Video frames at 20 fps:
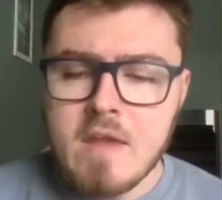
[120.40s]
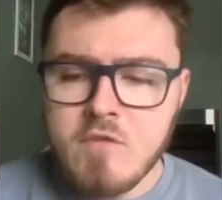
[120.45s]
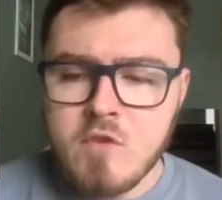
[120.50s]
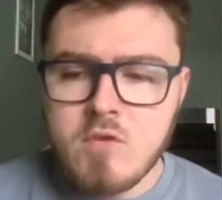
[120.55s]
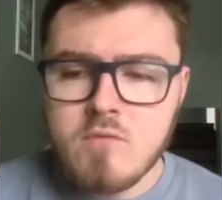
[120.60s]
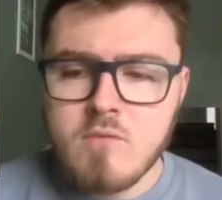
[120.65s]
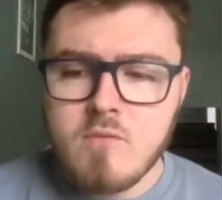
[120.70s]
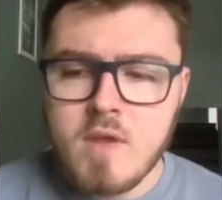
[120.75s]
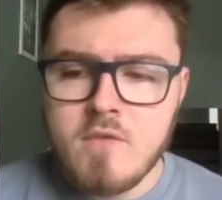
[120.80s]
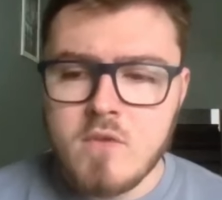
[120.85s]
If
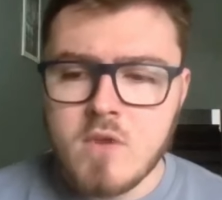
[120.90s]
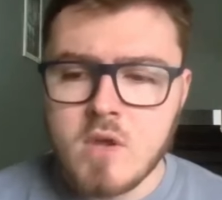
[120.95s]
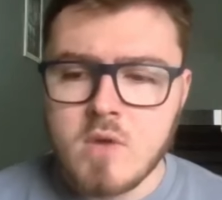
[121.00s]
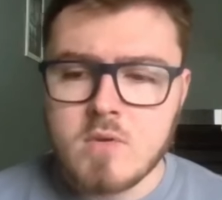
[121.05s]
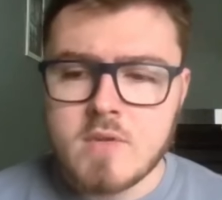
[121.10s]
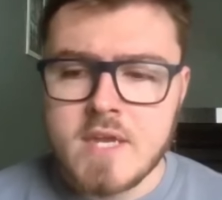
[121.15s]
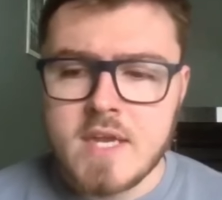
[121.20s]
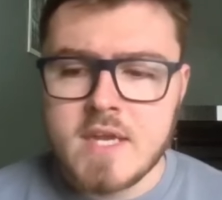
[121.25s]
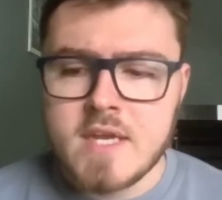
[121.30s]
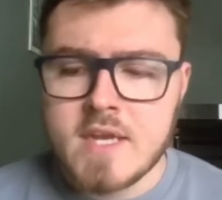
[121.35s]
you if you
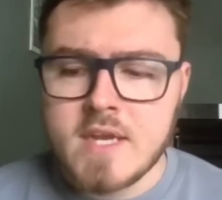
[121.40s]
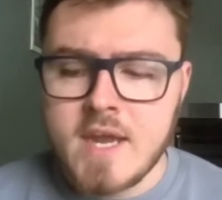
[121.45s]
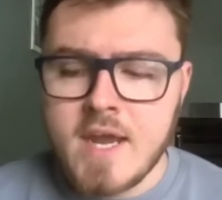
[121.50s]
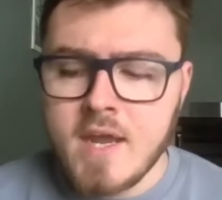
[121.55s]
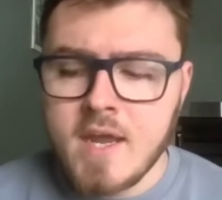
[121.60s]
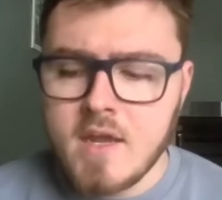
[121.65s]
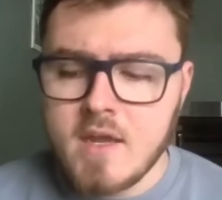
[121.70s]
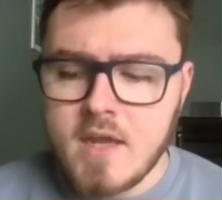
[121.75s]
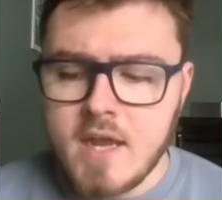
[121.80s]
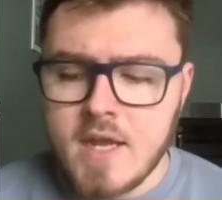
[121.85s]
go on the
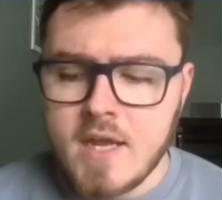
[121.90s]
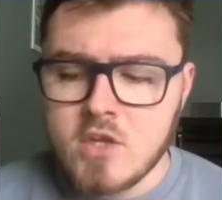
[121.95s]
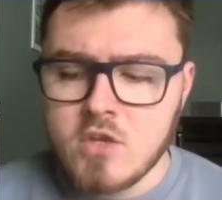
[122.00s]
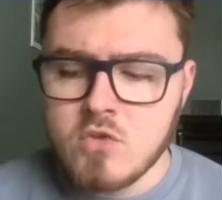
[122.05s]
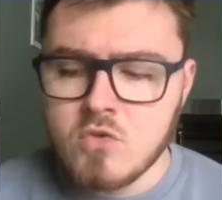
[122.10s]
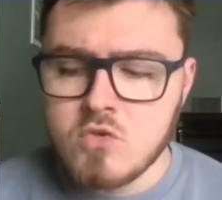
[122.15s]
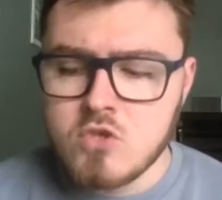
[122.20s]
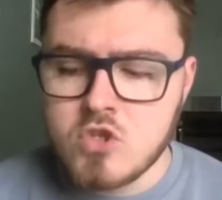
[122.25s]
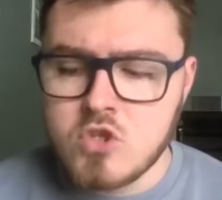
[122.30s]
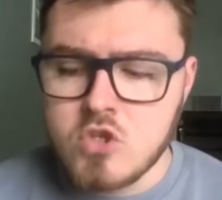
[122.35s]
internet and
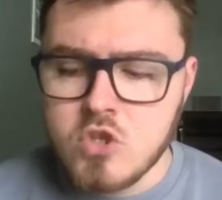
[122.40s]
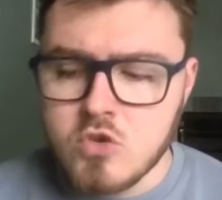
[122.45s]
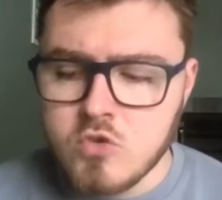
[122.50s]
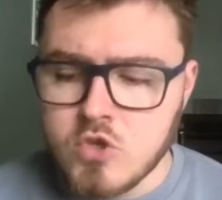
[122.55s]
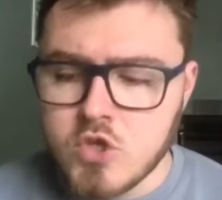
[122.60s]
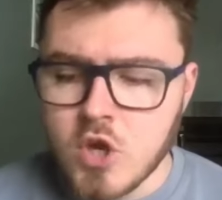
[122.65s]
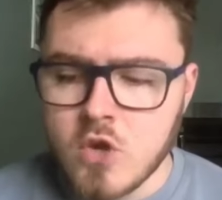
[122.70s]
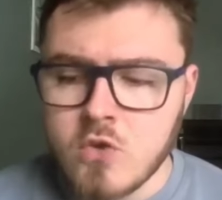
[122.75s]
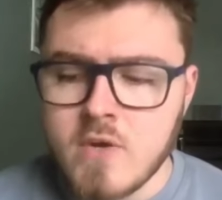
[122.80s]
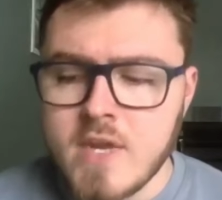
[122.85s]
you you
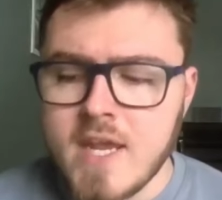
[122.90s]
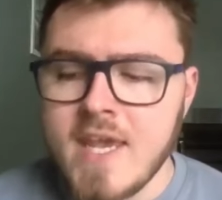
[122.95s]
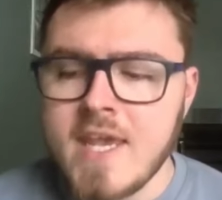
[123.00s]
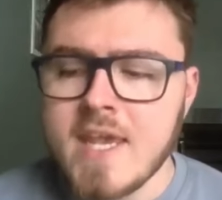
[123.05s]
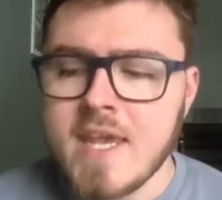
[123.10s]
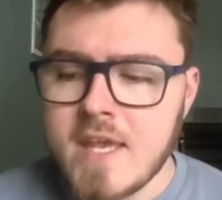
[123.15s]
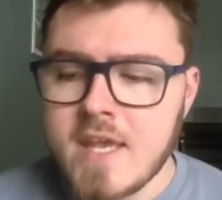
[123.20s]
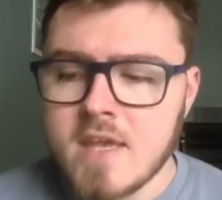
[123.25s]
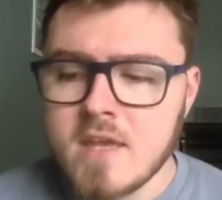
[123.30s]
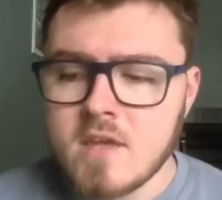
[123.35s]
don't
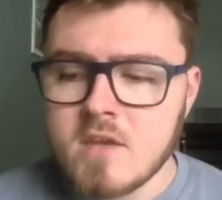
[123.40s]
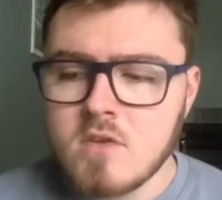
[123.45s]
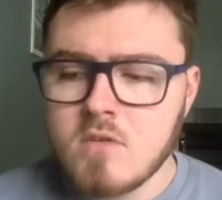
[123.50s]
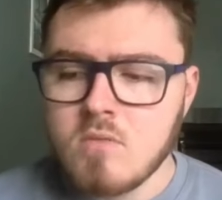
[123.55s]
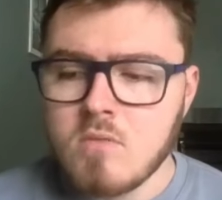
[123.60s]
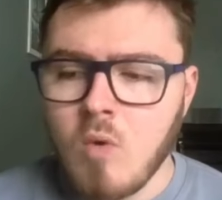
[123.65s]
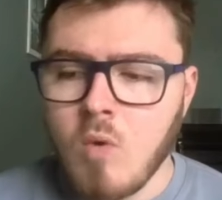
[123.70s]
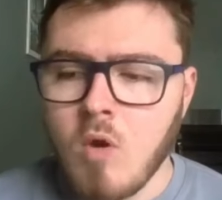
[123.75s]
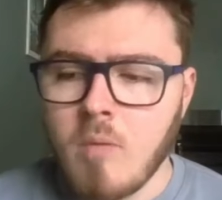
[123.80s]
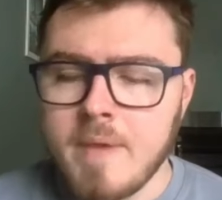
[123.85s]
eat
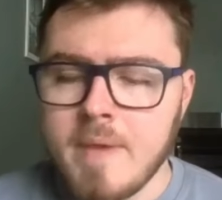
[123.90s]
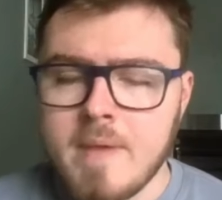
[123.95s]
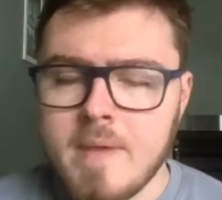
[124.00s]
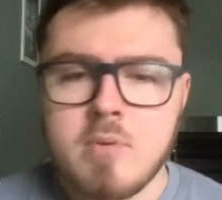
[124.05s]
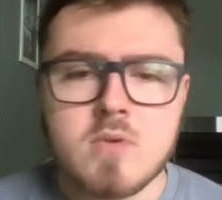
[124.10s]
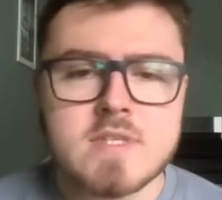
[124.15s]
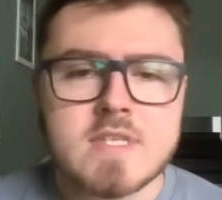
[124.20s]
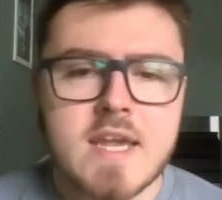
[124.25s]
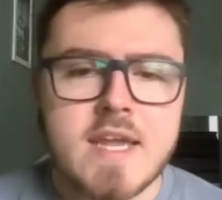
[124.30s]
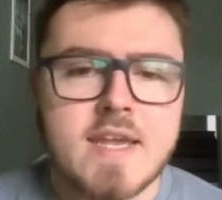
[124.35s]
what
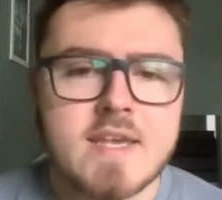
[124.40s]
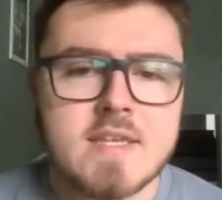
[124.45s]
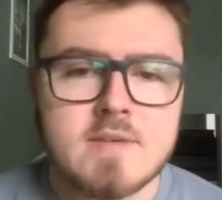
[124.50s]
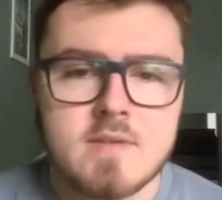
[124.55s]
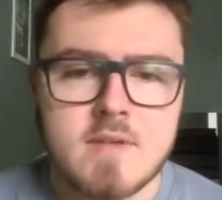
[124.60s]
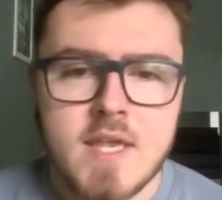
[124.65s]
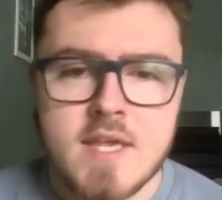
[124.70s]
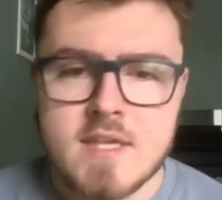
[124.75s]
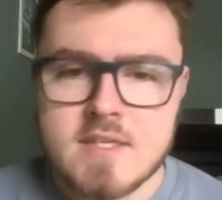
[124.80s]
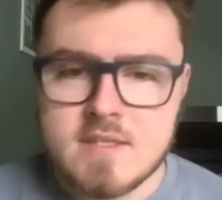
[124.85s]
people say
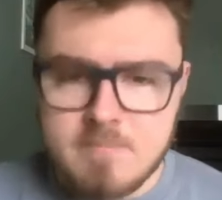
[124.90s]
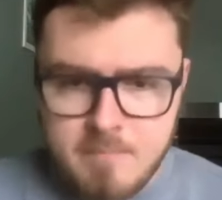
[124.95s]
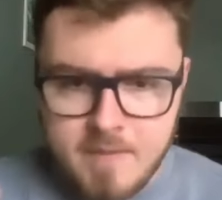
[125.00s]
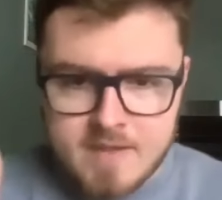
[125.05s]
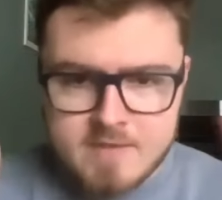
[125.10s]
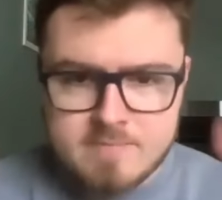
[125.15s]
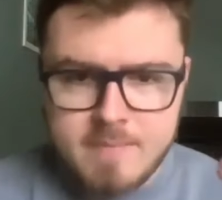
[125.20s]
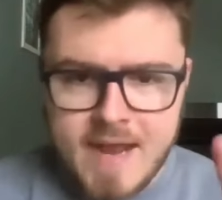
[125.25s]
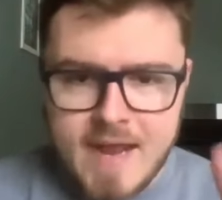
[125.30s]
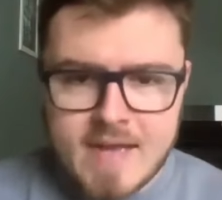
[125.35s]
is is
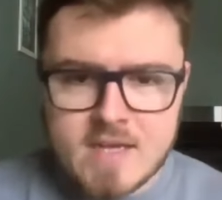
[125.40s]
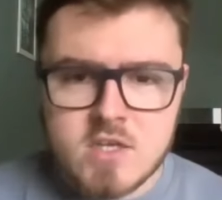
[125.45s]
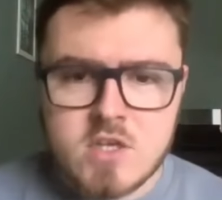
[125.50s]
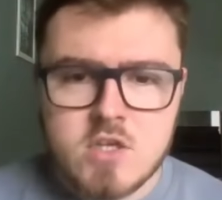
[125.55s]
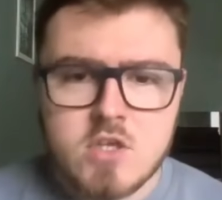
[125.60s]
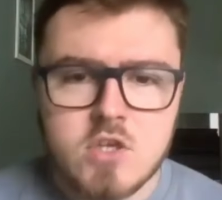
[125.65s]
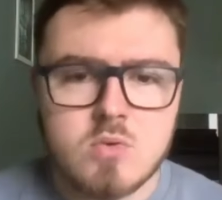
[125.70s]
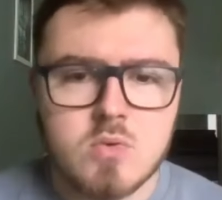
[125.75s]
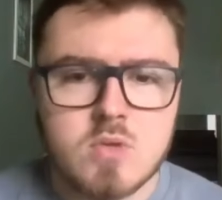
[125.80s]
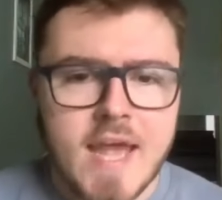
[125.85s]
is bad,
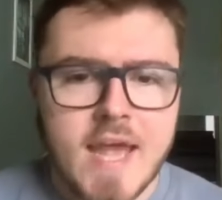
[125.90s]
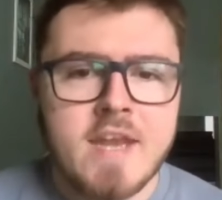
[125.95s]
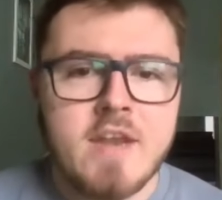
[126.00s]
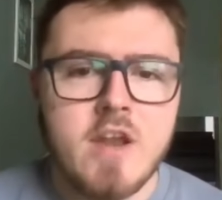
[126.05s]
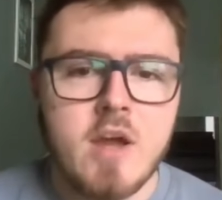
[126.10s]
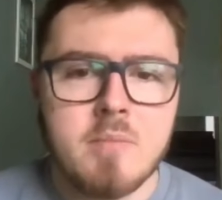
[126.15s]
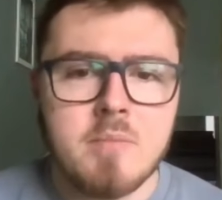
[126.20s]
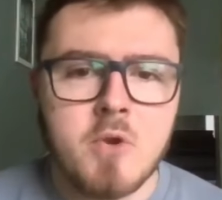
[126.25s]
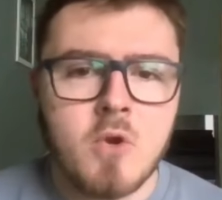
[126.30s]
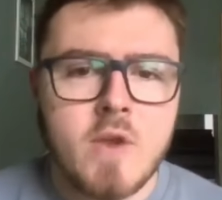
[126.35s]
you'll end
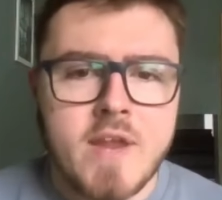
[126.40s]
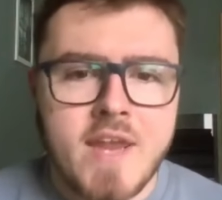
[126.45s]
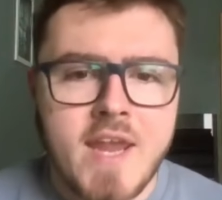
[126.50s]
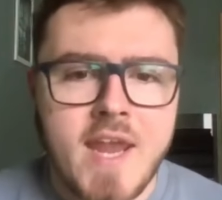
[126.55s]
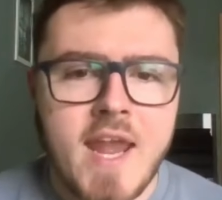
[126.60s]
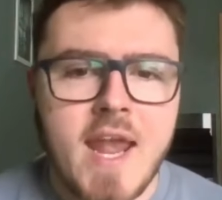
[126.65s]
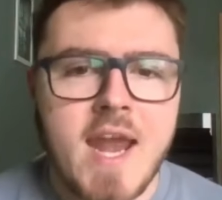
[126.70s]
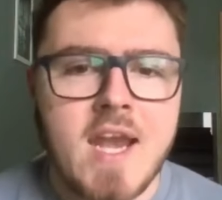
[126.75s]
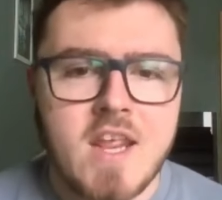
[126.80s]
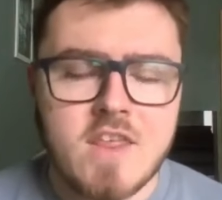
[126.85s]
up not
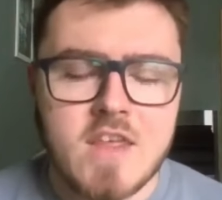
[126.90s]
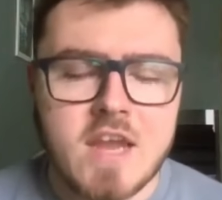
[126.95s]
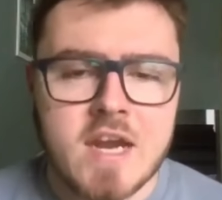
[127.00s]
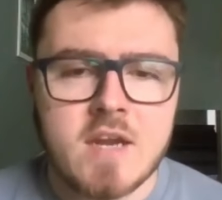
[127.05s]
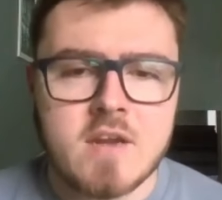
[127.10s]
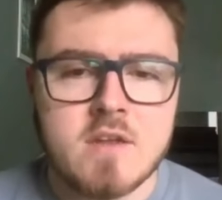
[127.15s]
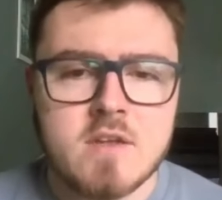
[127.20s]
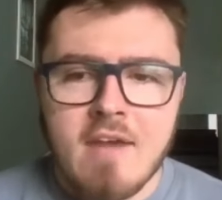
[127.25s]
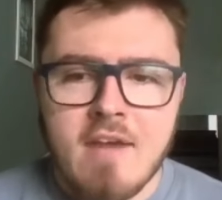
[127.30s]
eating anything.